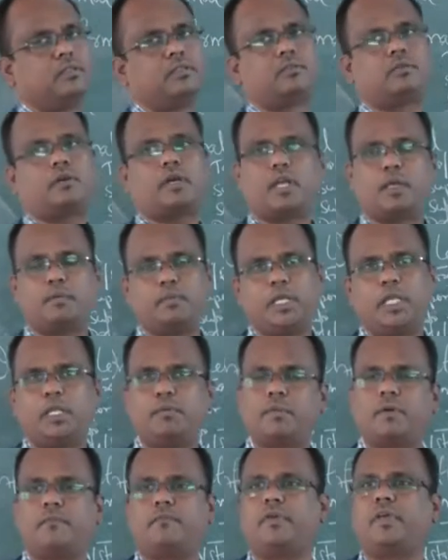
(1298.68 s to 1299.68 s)
So at a
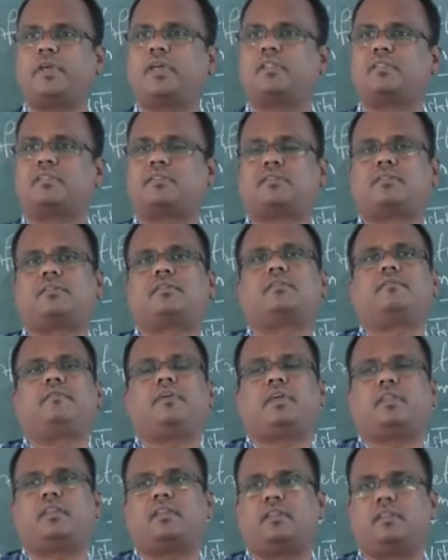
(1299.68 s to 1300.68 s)
minimum we can
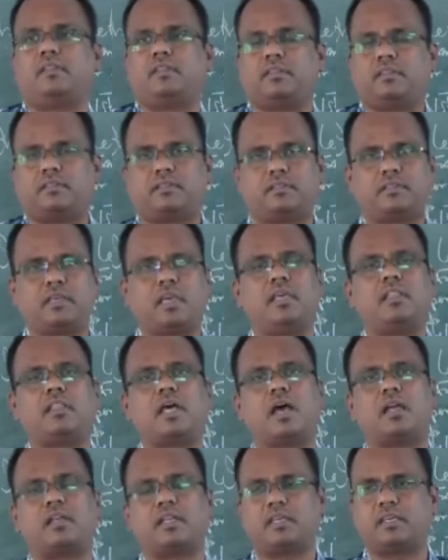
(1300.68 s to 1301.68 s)
say
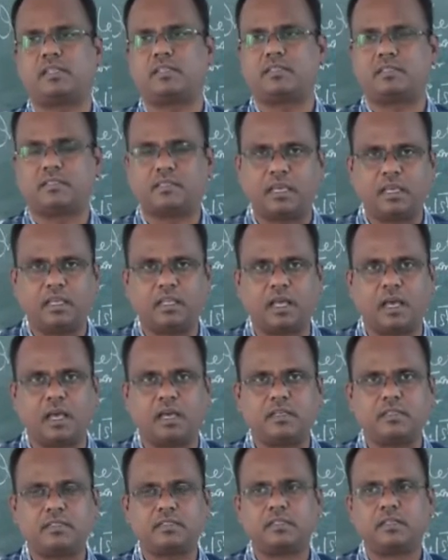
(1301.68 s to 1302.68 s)
that, I can say
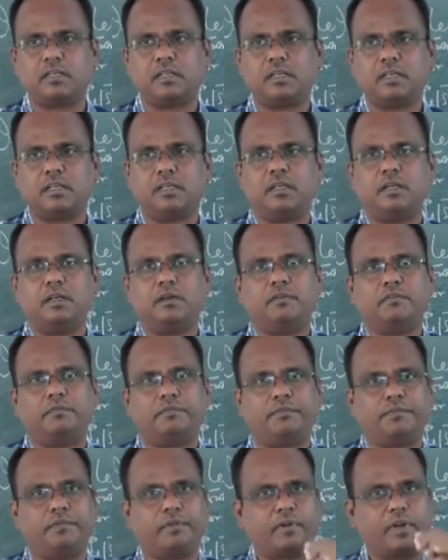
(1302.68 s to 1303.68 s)
that
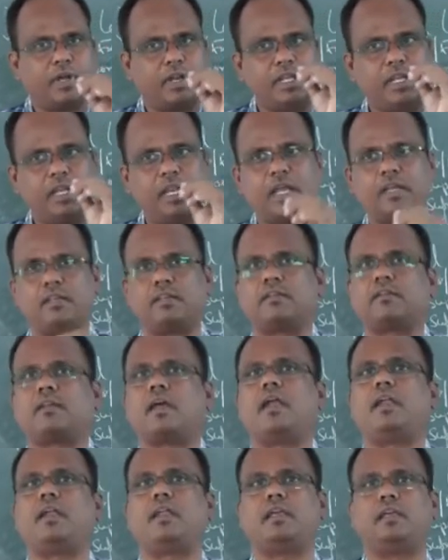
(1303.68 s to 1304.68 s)
for any letter
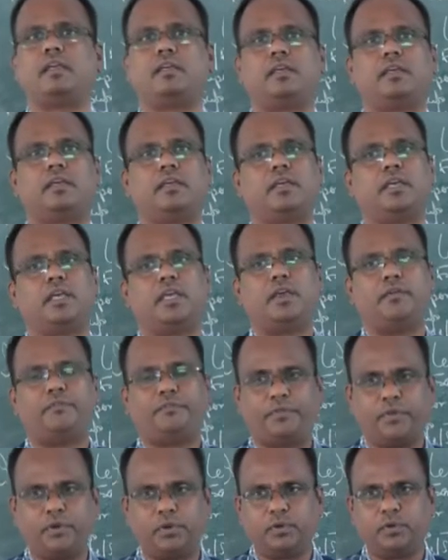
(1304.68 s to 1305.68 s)
writing,
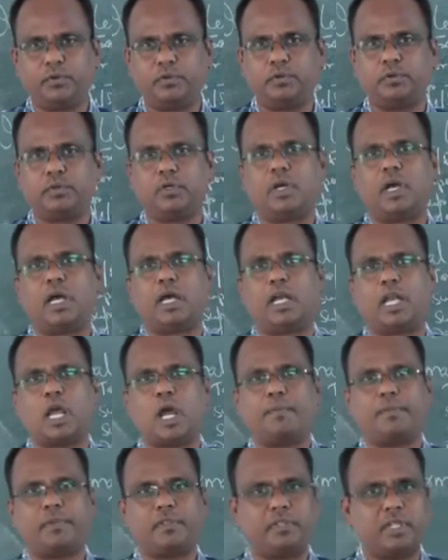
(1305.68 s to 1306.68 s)
if you
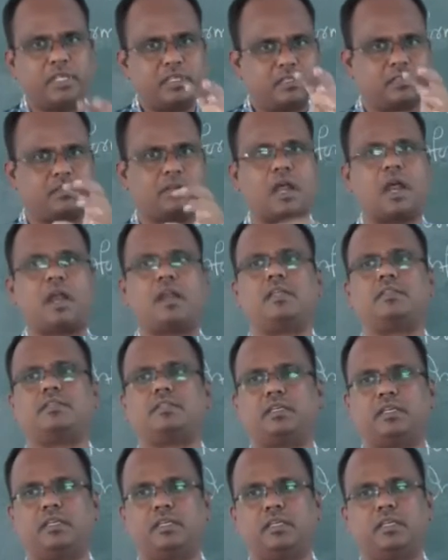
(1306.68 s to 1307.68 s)
adapt this
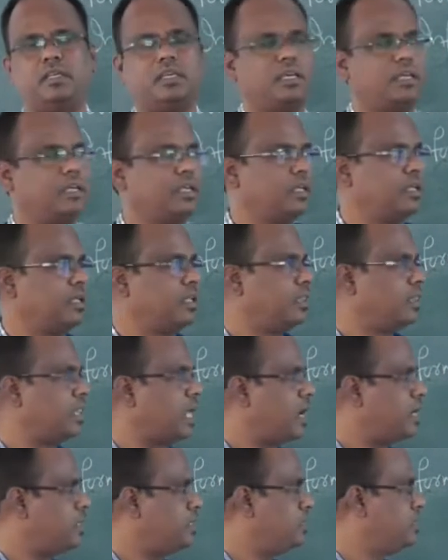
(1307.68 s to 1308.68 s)
strategy,
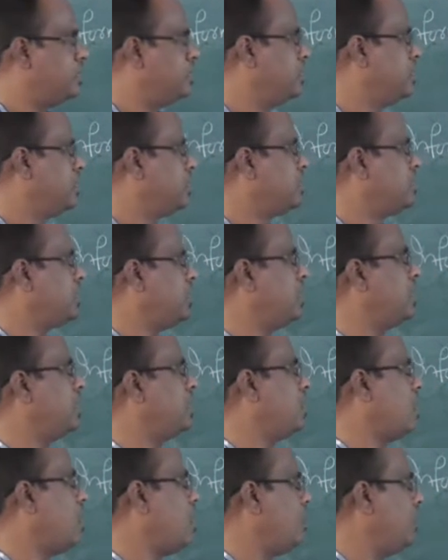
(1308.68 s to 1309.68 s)
that see
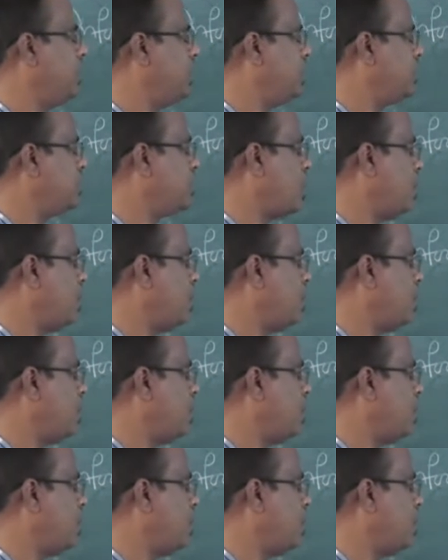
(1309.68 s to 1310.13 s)
that all these